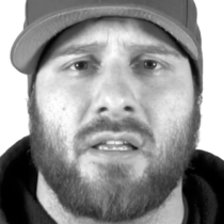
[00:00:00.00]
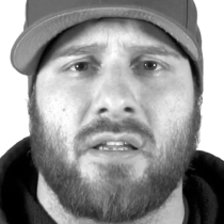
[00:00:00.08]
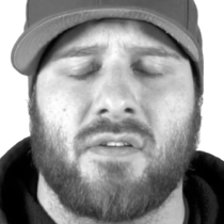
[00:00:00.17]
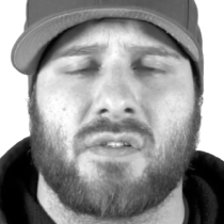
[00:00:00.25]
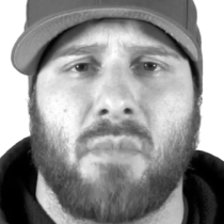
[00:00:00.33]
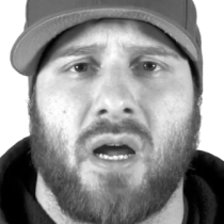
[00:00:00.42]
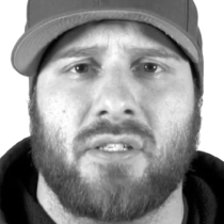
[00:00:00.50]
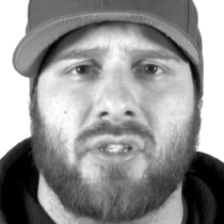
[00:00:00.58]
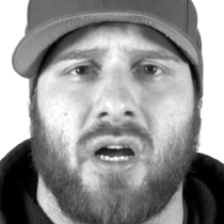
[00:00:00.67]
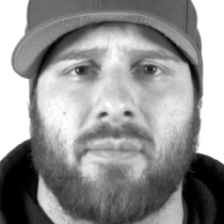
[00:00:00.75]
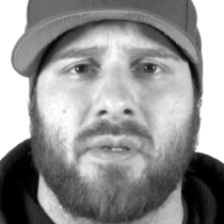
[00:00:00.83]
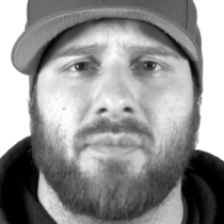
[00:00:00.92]
It was my
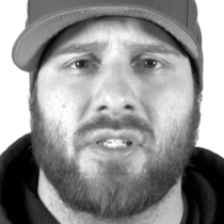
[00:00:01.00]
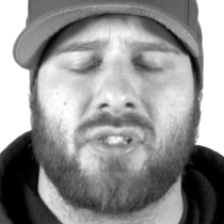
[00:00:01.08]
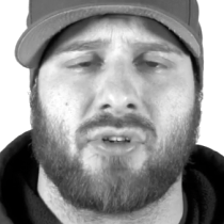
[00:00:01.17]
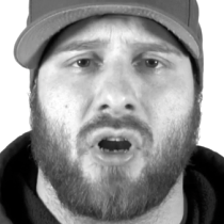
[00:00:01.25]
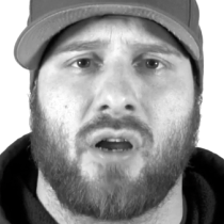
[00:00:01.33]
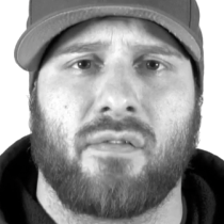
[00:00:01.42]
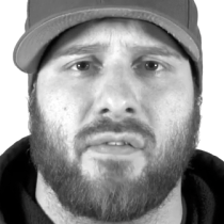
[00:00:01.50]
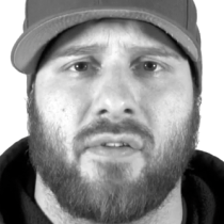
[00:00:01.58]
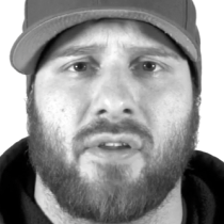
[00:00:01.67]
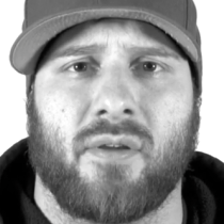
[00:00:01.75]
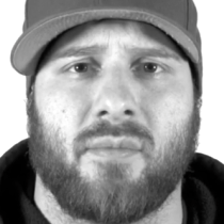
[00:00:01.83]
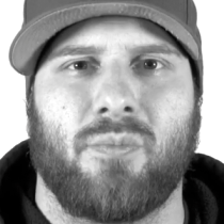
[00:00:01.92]
job to be strong for
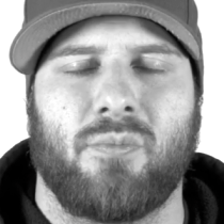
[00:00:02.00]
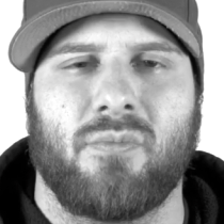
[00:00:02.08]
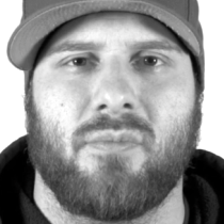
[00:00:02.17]
them,